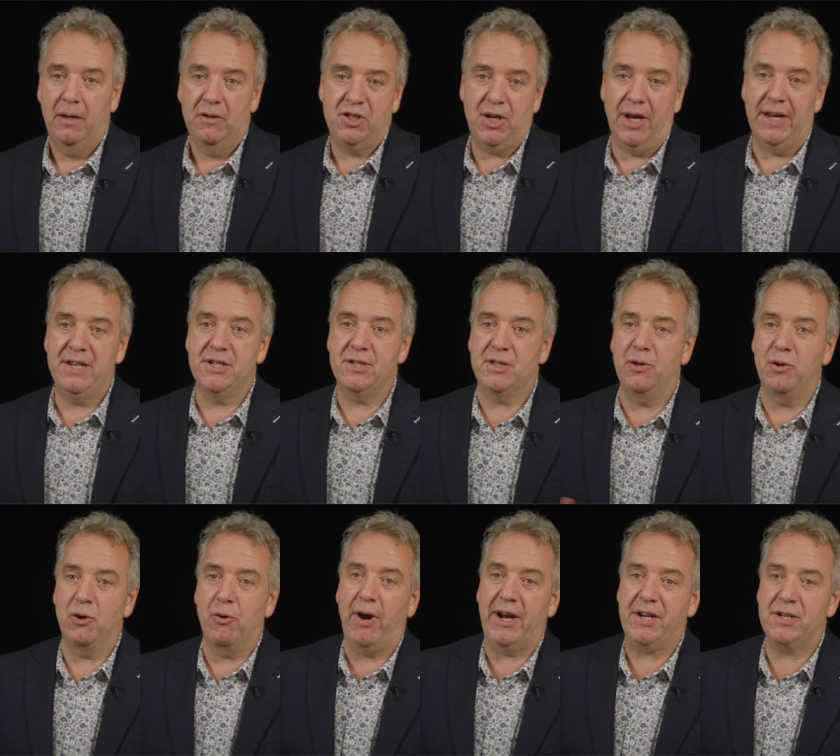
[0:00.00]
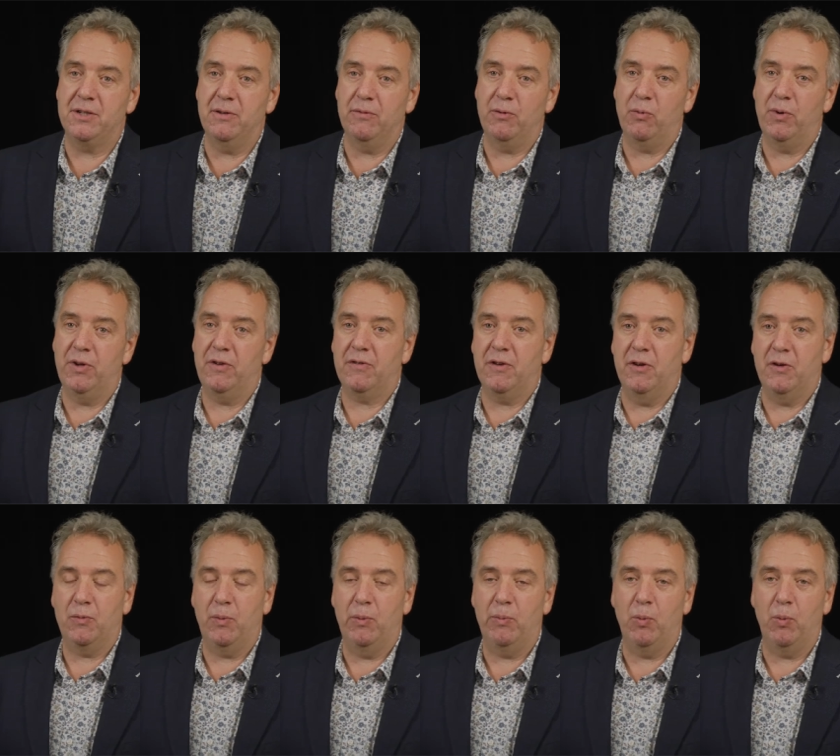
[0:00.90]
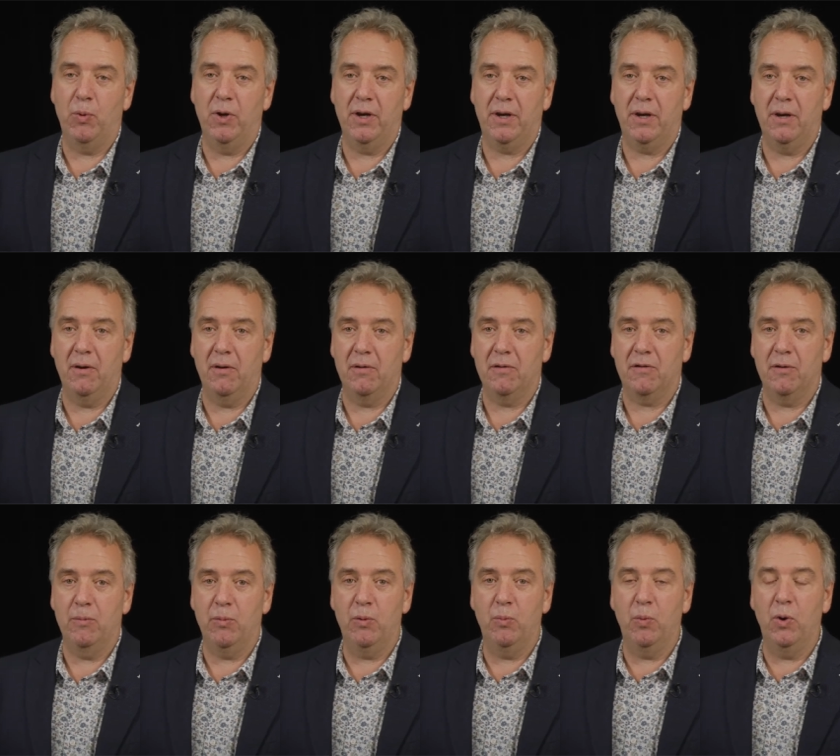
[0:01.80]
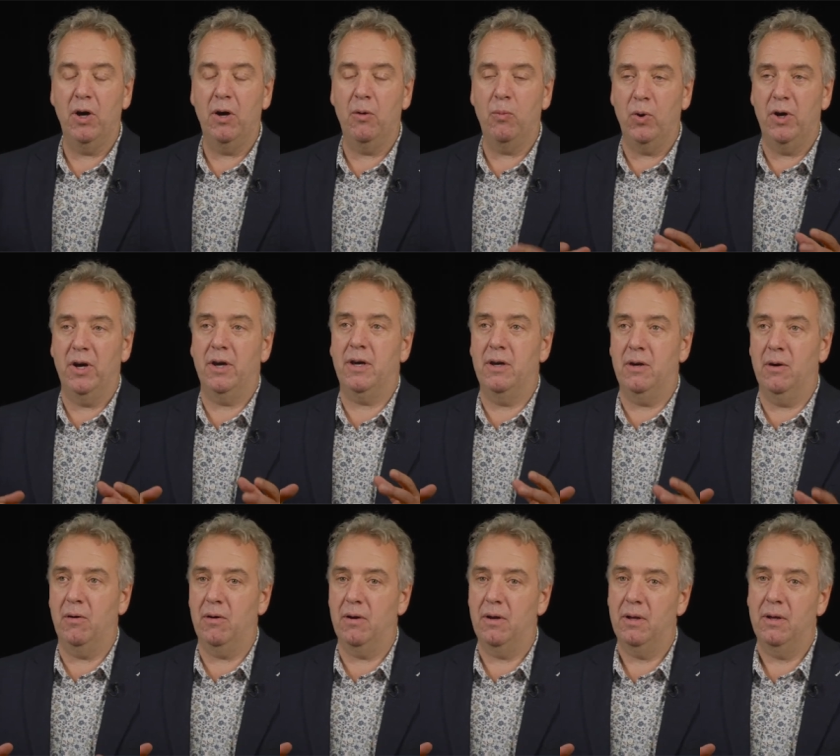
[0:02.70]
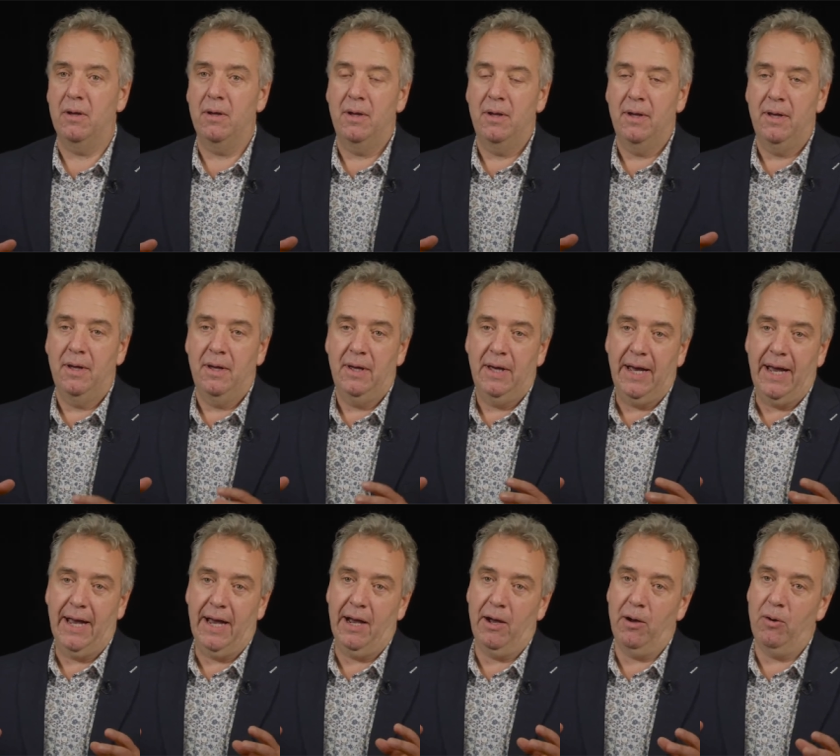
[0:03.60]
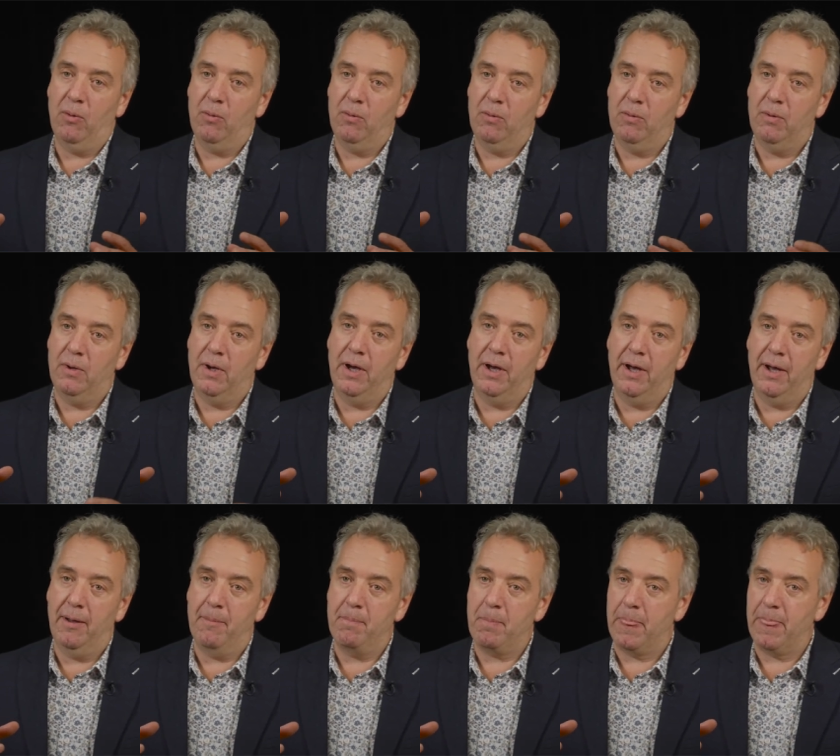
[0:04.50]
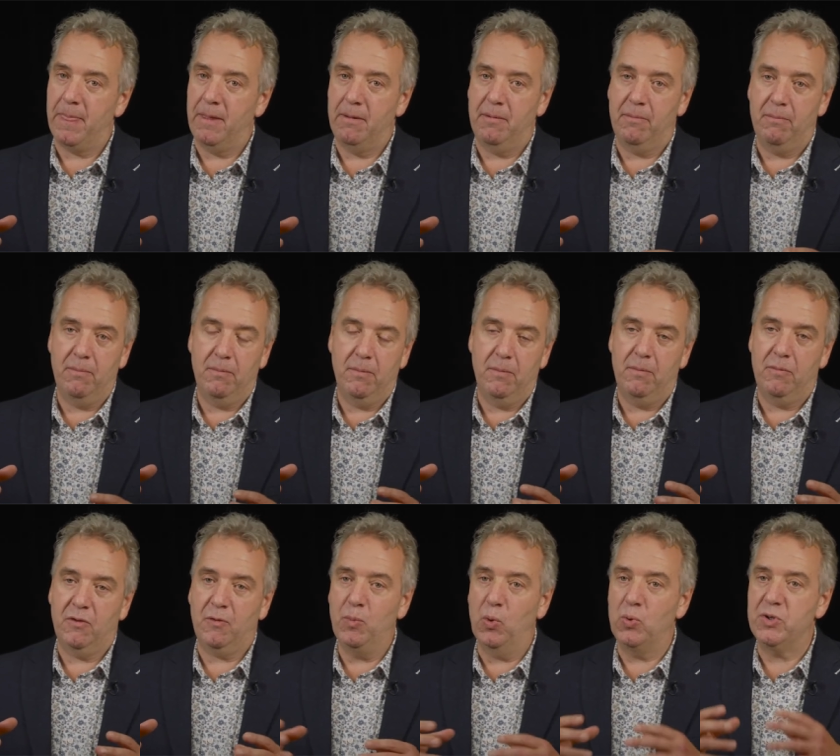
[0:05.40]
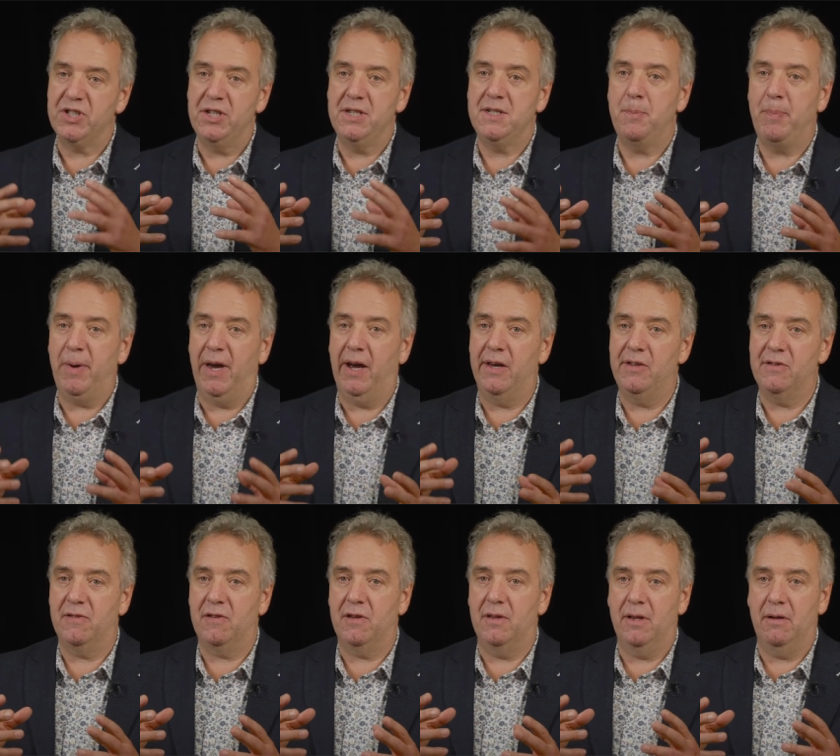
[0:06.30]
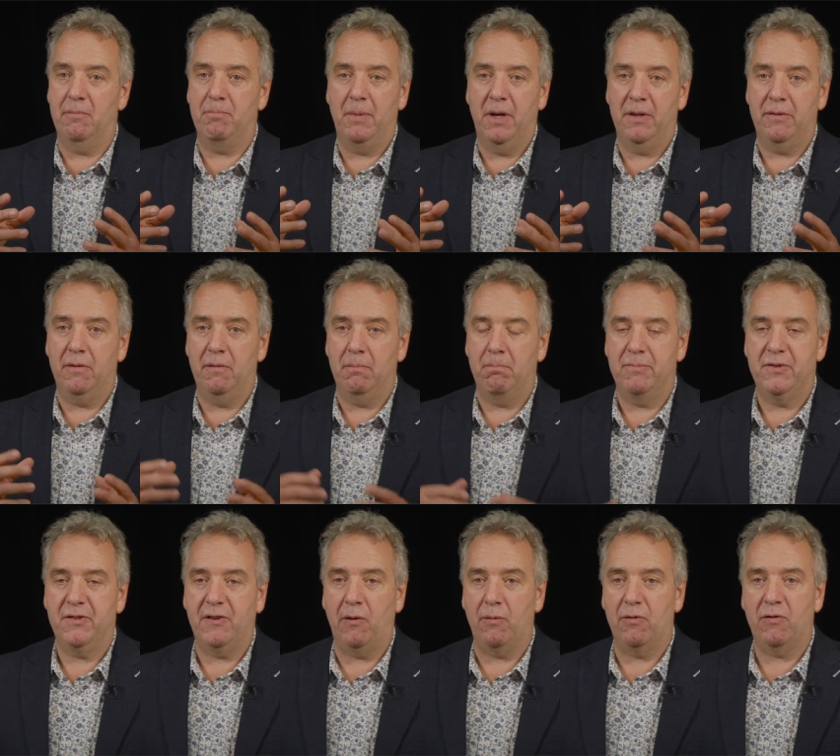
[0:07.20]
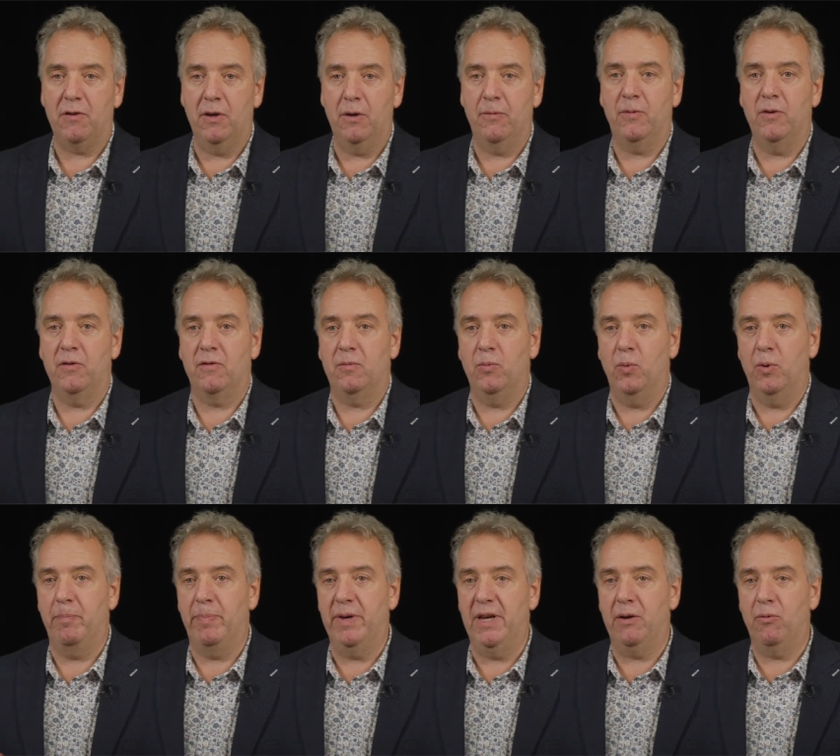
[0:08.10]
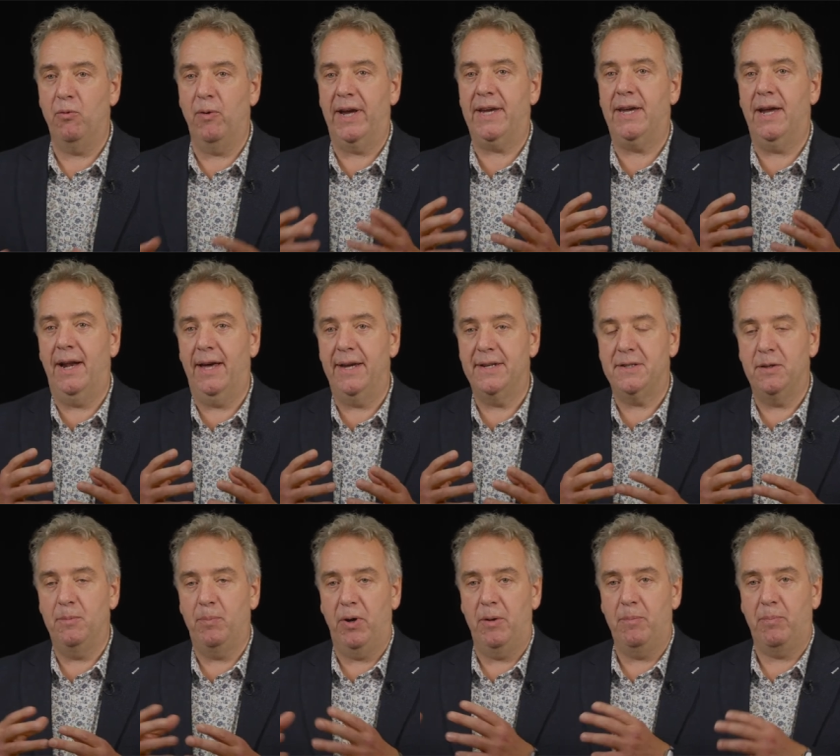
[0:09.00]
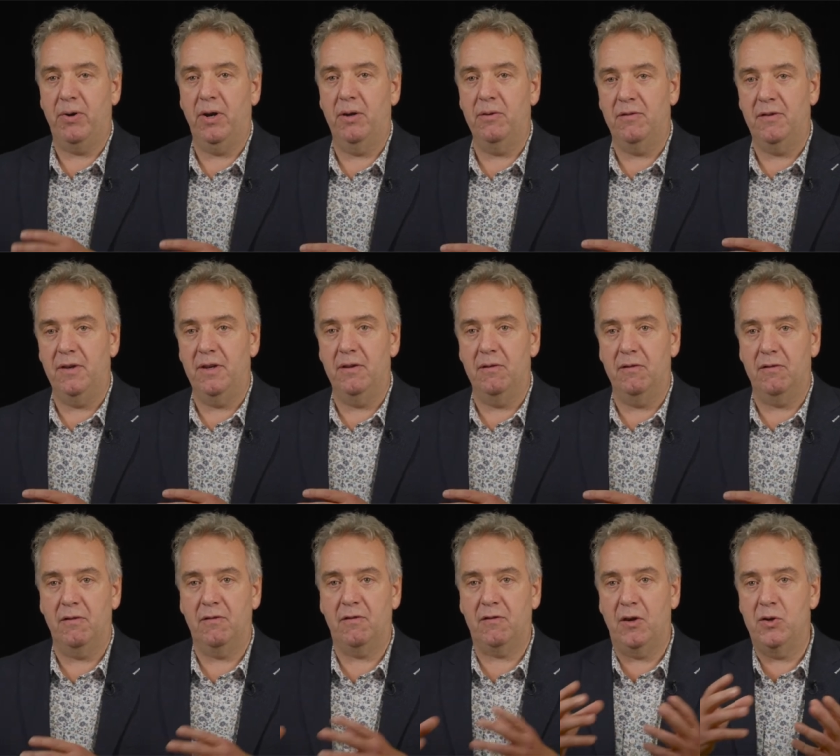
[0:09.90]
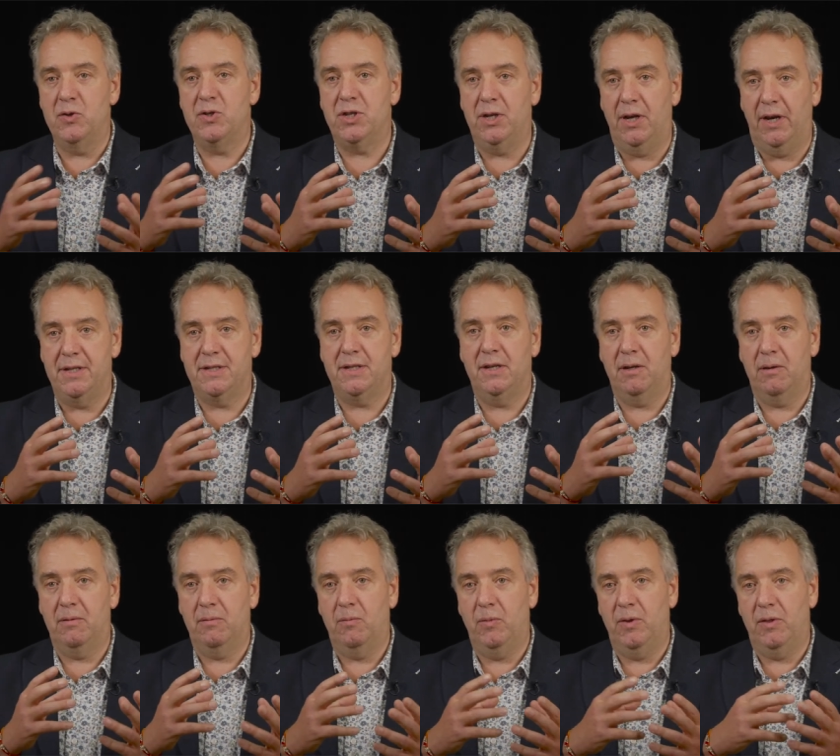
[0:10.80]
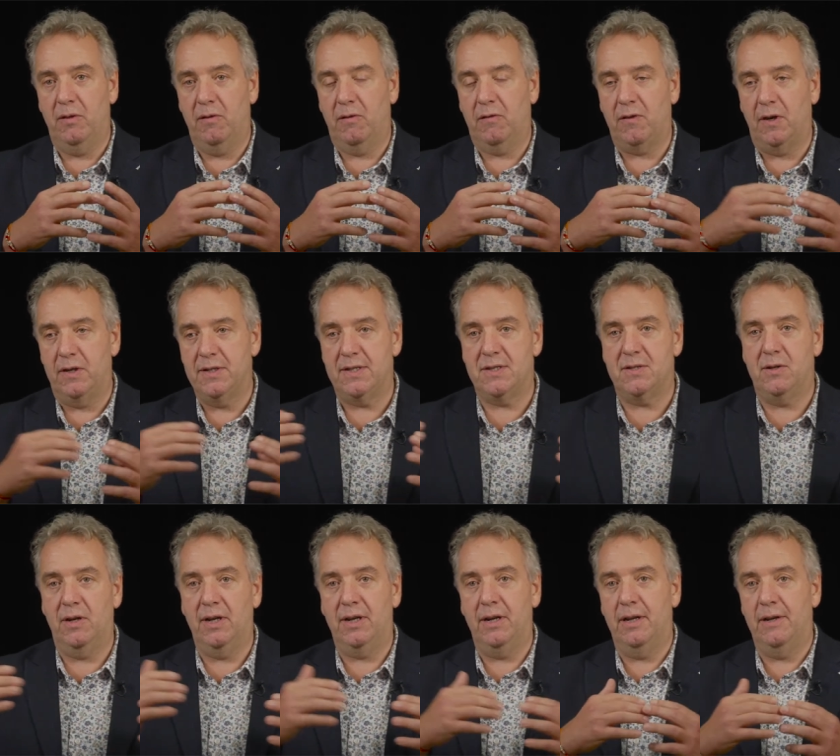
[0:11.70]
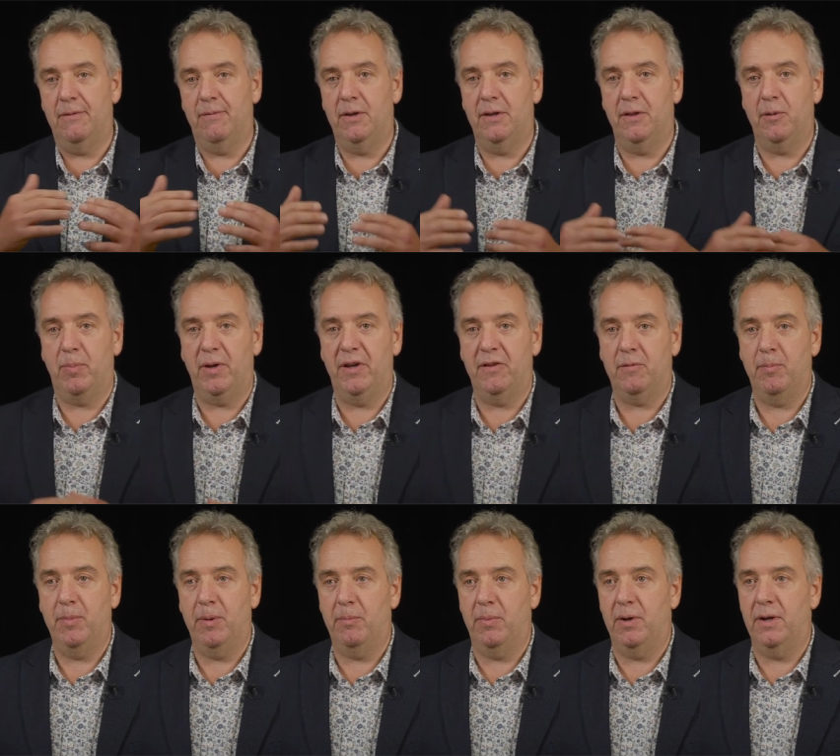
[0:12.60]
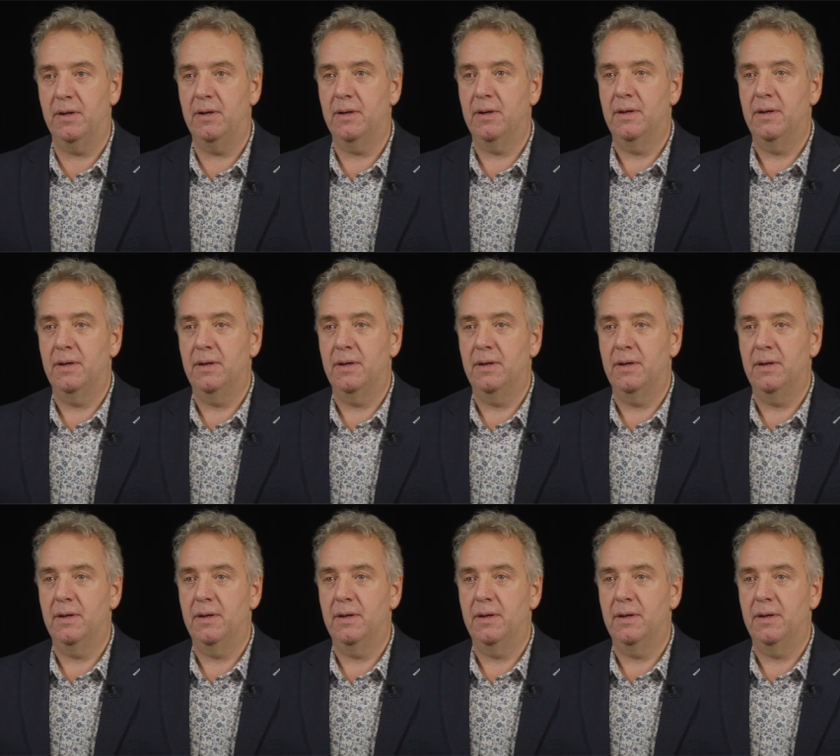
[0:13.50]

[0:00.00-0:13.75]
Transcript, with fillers: change the direction of the research we were working on. So we were working on how um, small GTPases at the, at the cell surface were being regulated by proteins associating with the cytosolic leaflet of the plasma membrane.